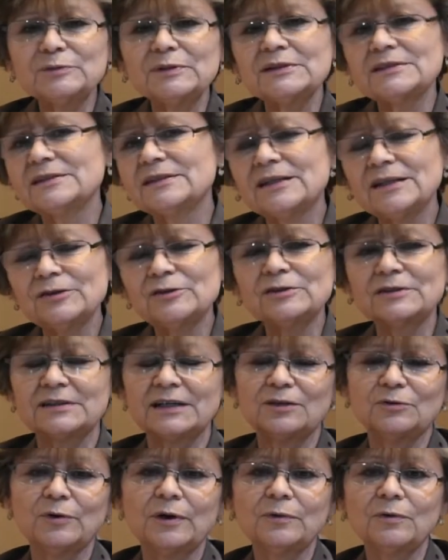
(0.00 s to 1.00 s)
if we
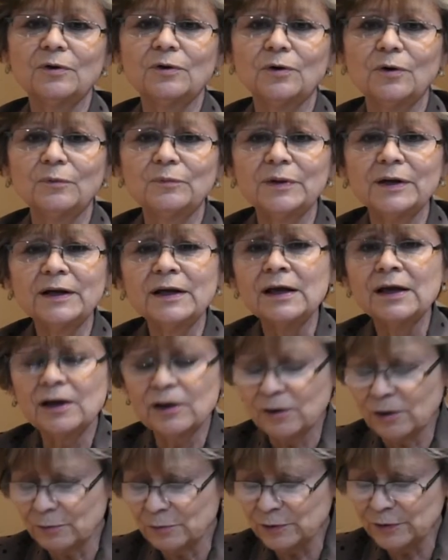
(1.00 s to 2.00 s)
truly are clothed
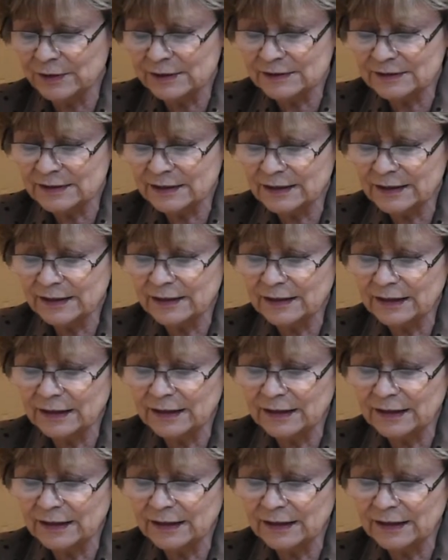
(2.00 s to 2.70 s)
in the new man,